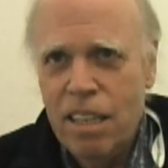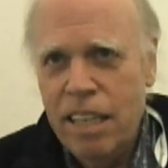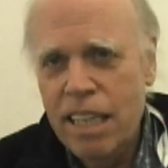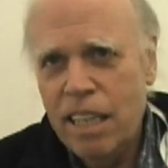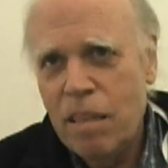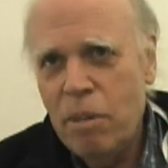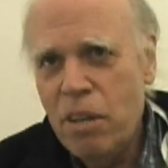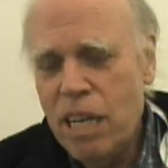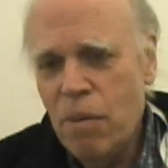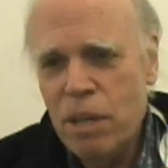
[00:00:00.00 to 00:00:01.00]
in a
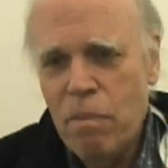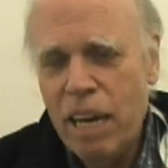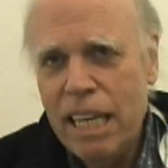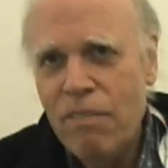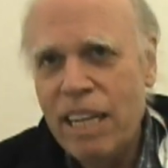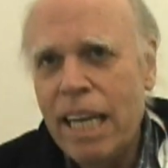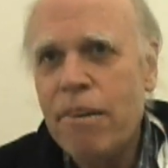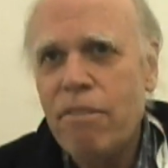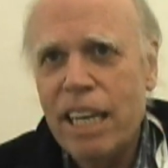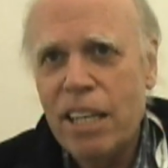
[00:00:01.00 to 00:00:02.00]
community where you might even
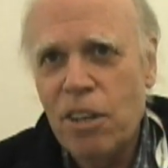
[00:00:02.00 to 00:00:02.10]
innovate.